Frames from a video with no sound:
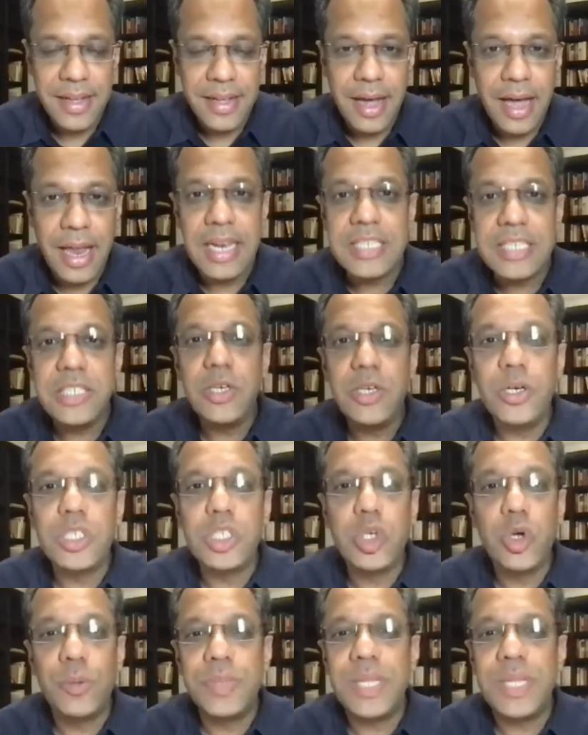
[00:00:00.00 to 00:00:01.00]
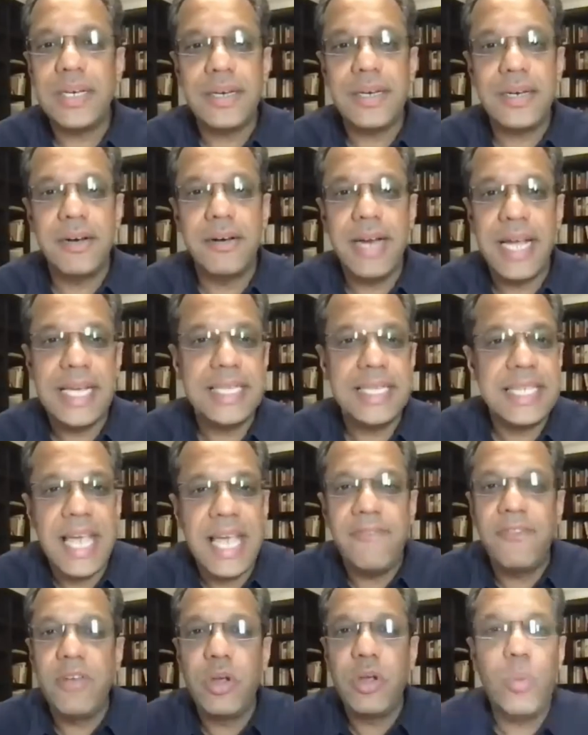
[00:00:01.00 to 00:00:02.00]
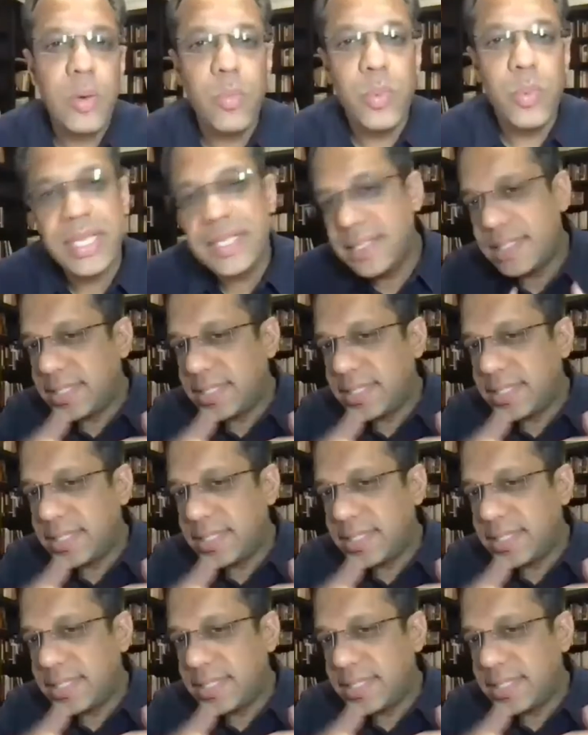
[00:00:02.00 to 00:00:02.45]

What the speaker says: Unless you assume that in a race, everyone wins